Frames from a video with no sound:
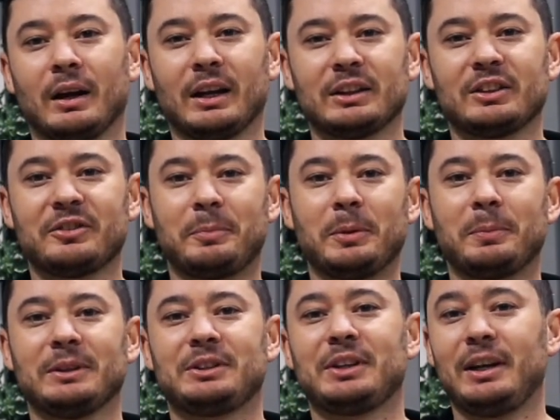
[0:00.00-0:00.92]
A lot of
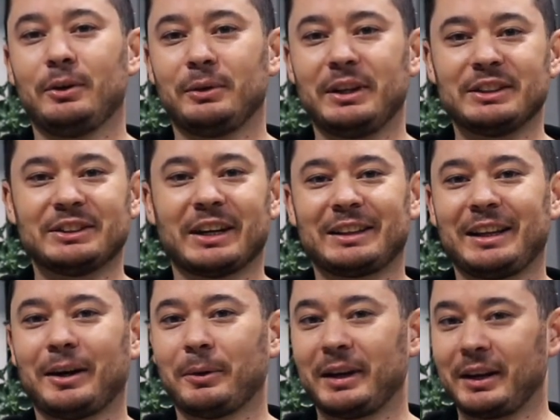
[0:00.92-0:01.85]
people tell you exactly
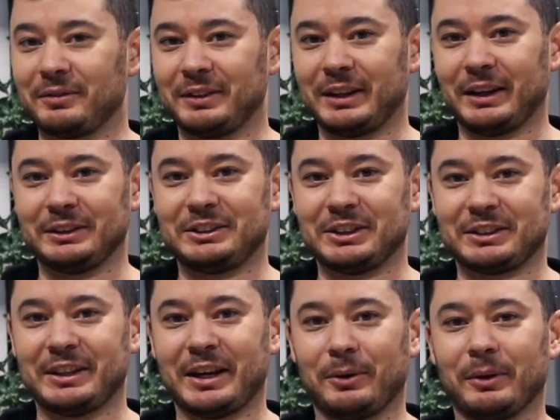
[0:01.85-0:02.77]
how I have done just
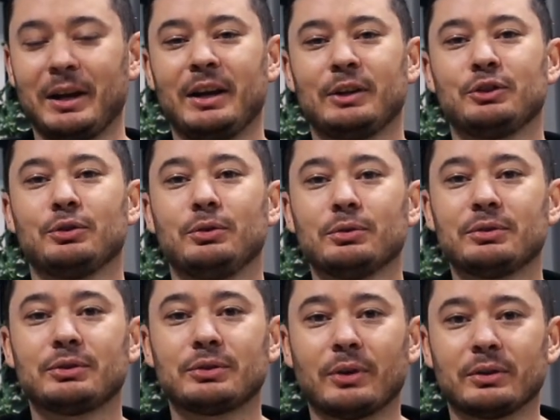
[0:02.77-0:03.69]
now, to use
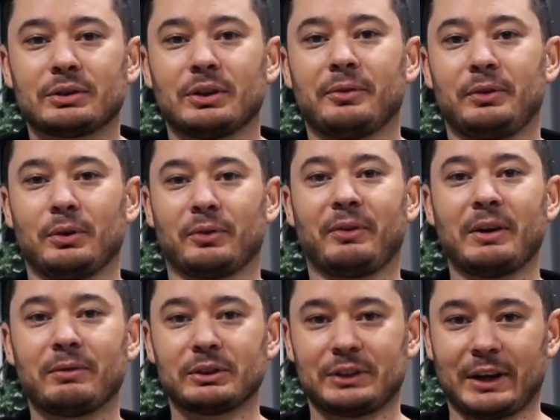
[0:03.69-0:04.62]
songs of your
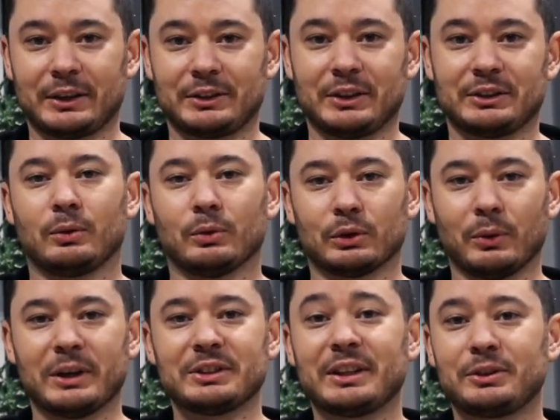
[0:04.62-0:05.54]
favorite artist or the
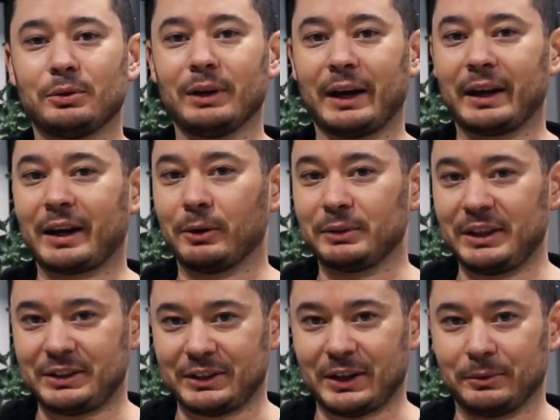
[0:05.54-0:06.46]
ones that you like how they
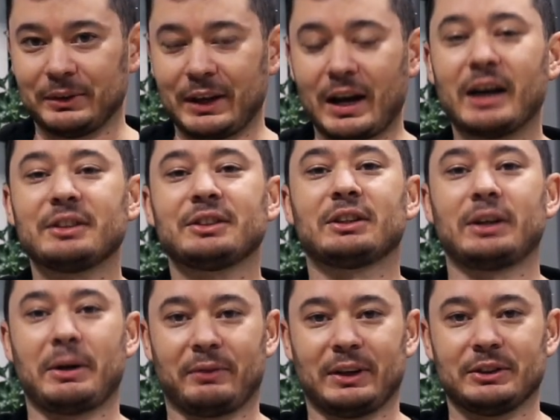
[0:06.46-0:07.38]
sound as
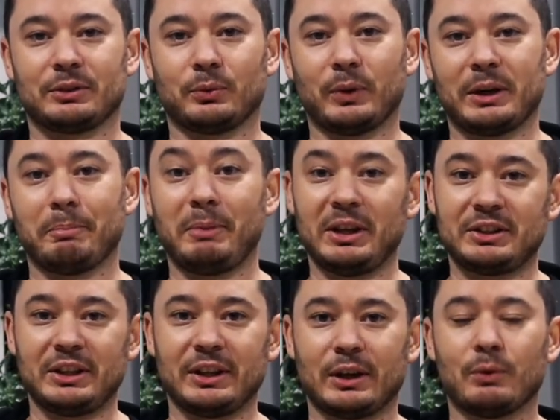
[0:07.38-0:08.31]
reference when
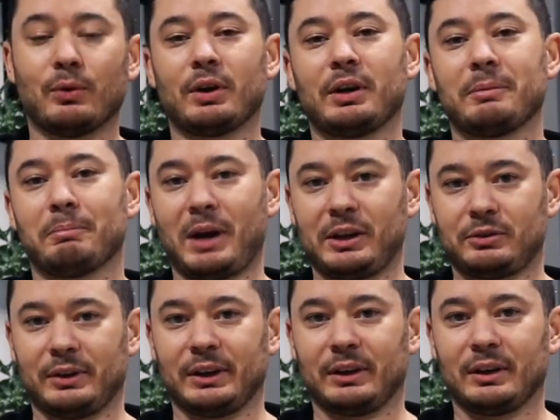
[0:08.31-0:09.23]
mixing or
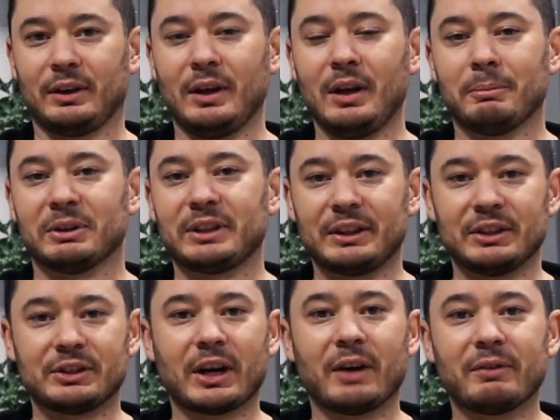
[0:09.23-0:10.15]
mastering. But I
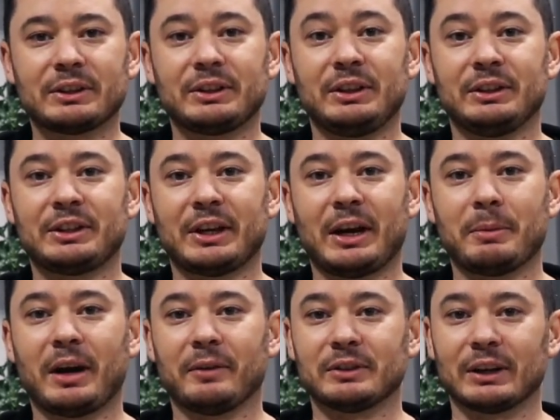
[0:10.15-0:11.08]
discovered in time,
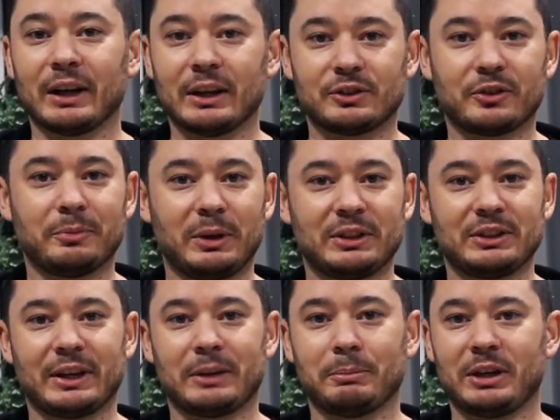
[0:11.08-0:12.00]
after lots of
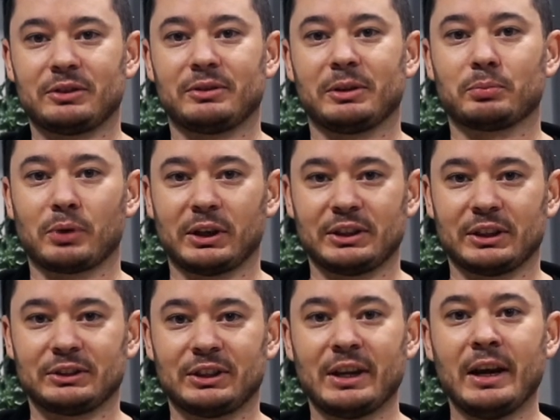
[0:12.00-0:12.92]
mixing and mastering
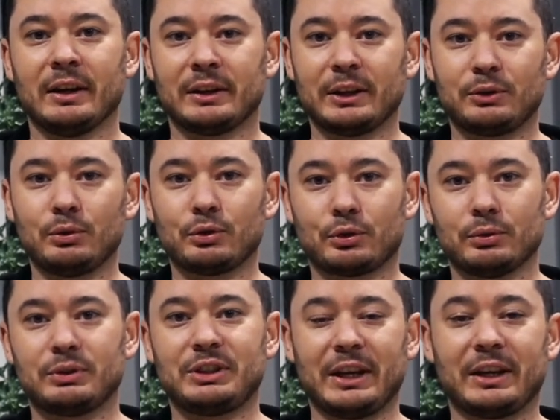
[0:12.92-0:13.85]
projects, that you
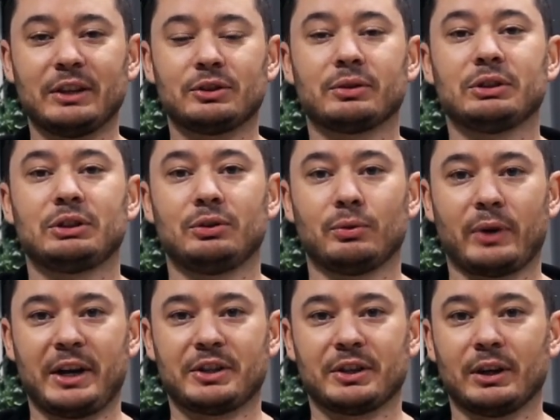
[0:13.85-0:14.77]
should take into
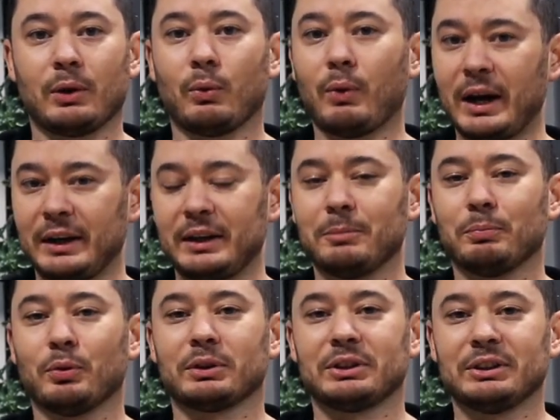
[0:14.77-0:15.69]
consideration one
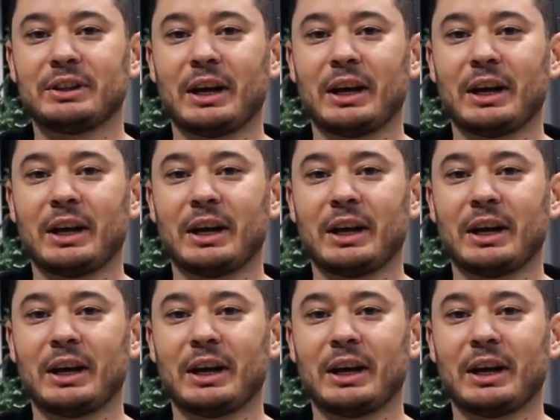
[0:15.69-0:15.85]
important